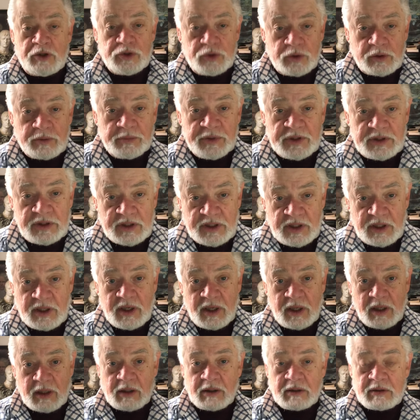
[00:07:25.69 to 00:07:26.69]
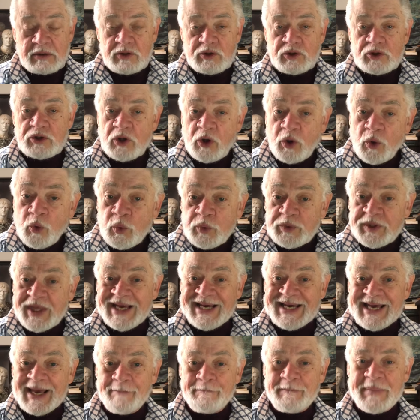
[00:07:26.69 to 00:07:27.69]
you can be the king. So they
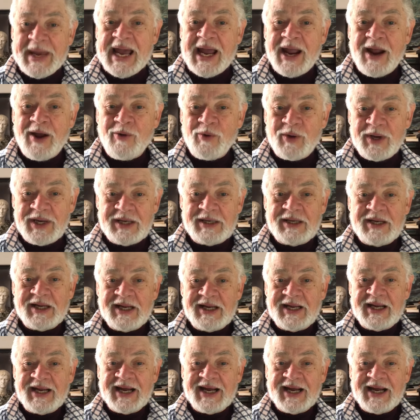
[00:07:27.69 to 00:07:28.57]
get married.